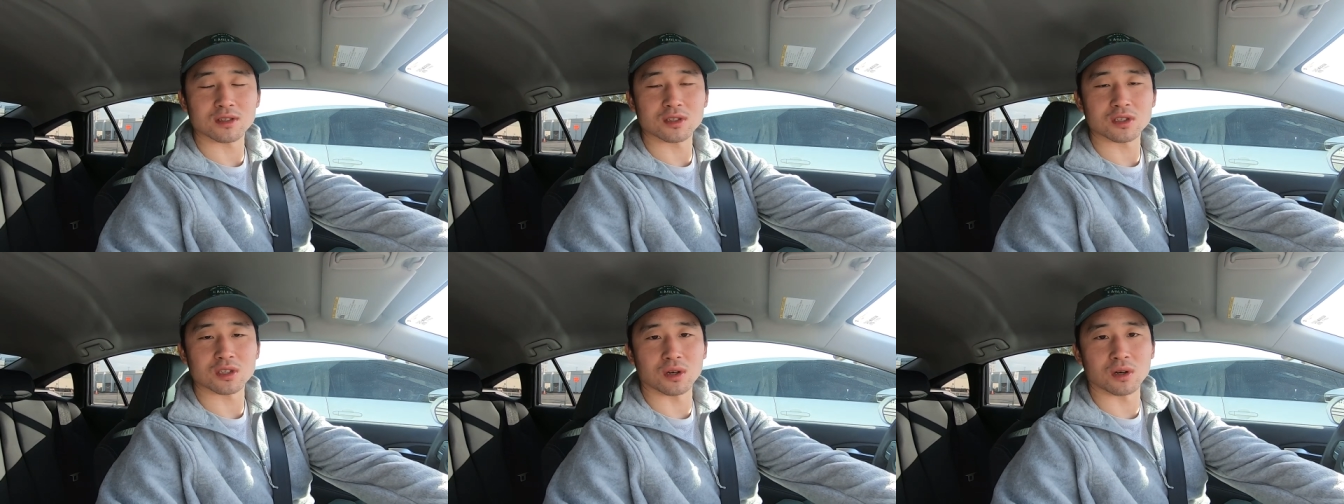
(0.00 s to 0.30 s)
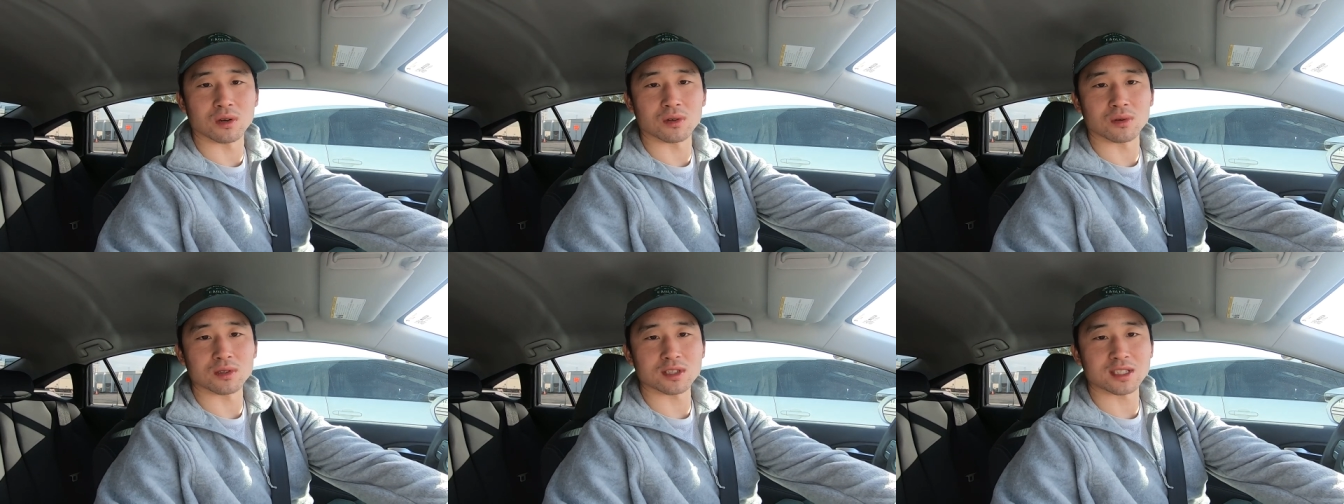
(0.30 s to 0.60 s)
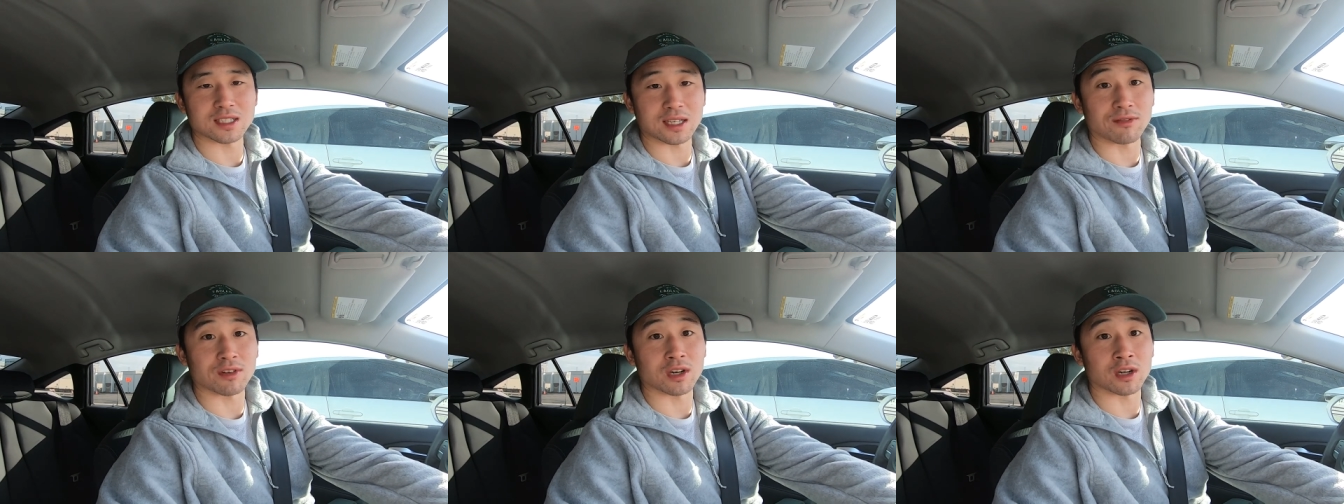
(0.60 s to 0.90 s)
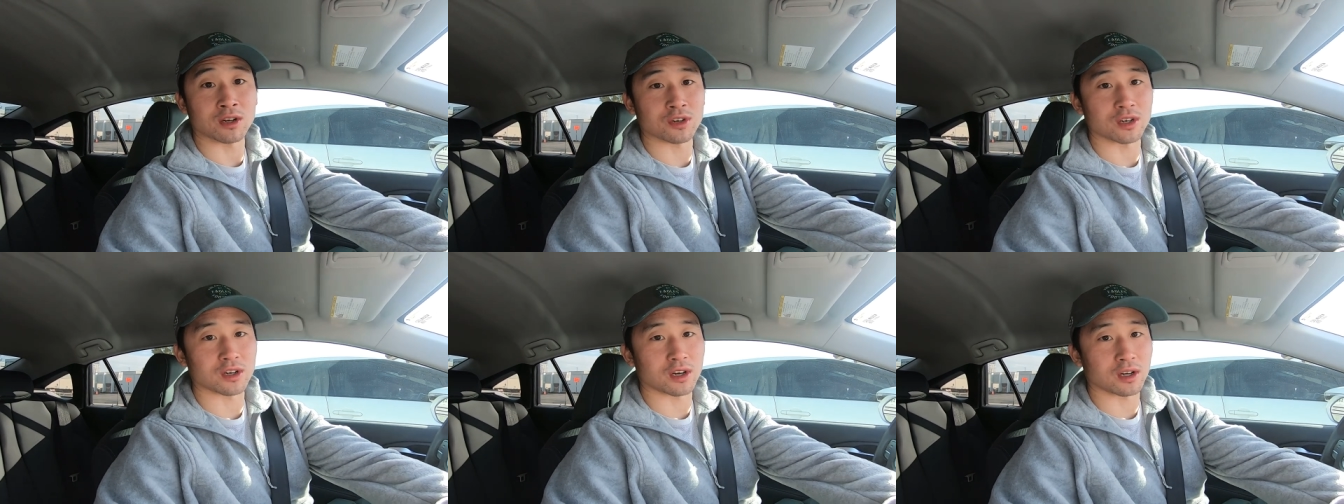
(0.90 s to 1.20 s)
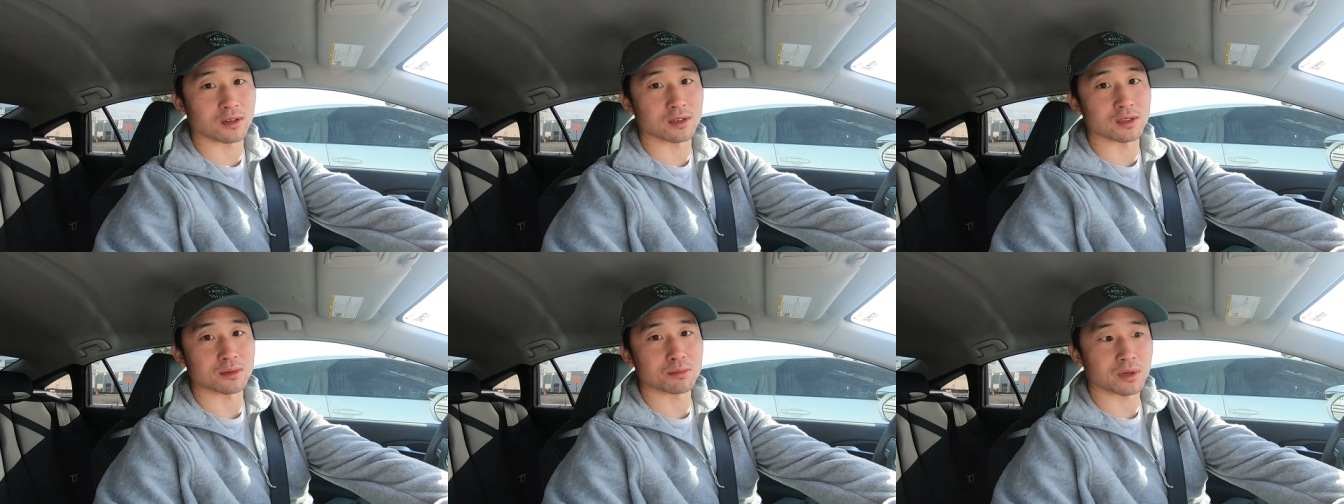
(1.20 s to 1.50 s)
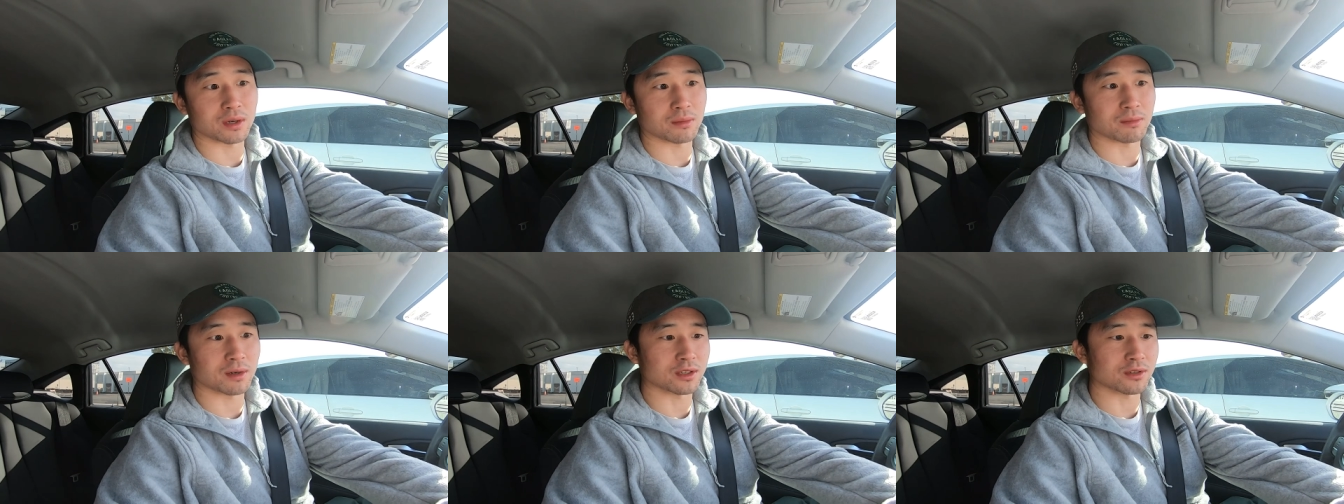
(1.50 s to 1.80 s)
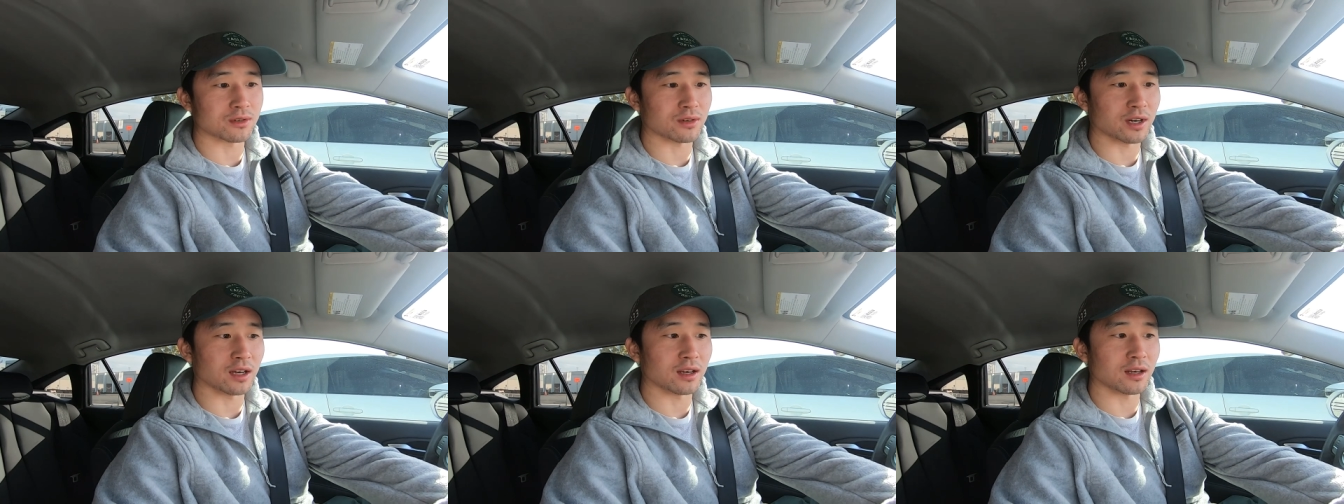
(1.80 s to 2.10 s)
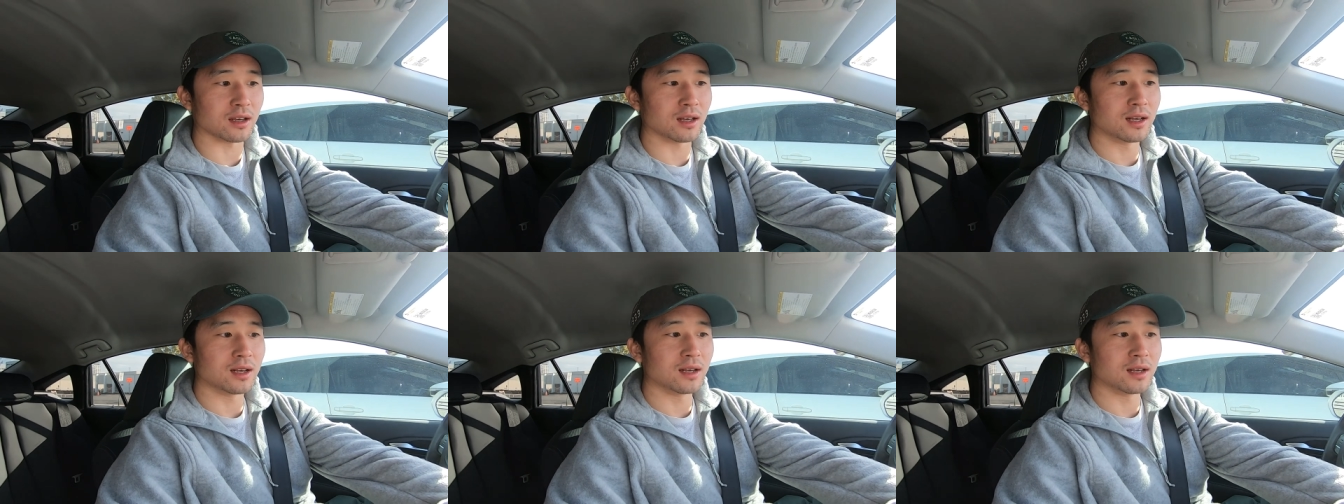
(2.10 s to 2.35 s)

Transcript: So $700 pretty much, right?